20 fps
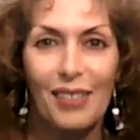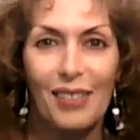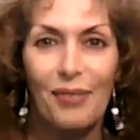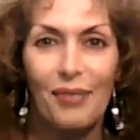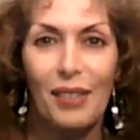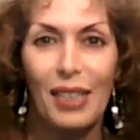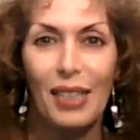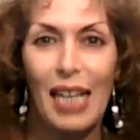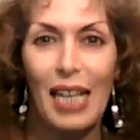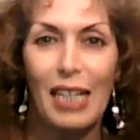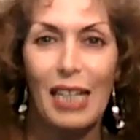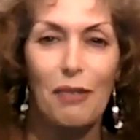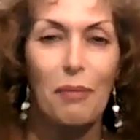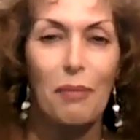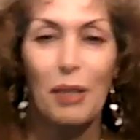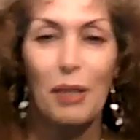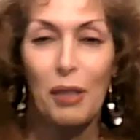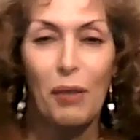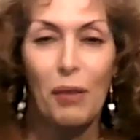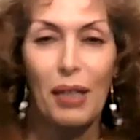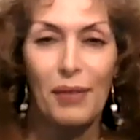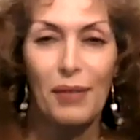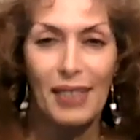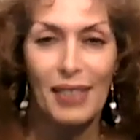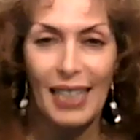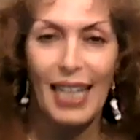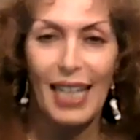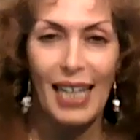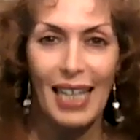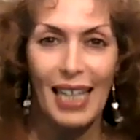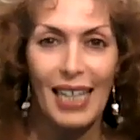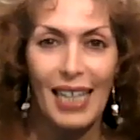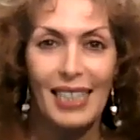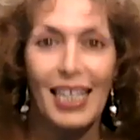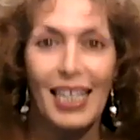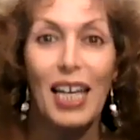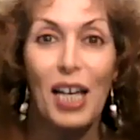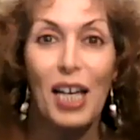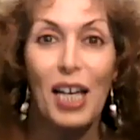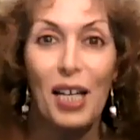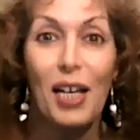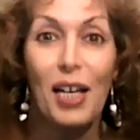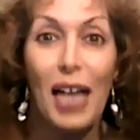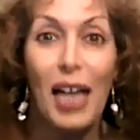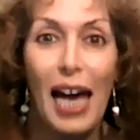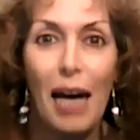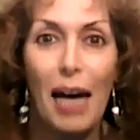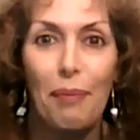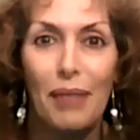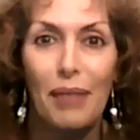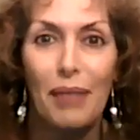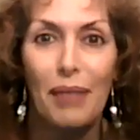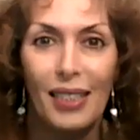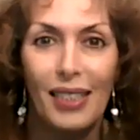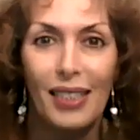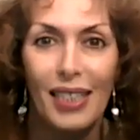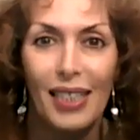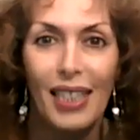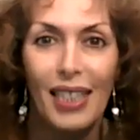for lack of a better way of saying it, that happened,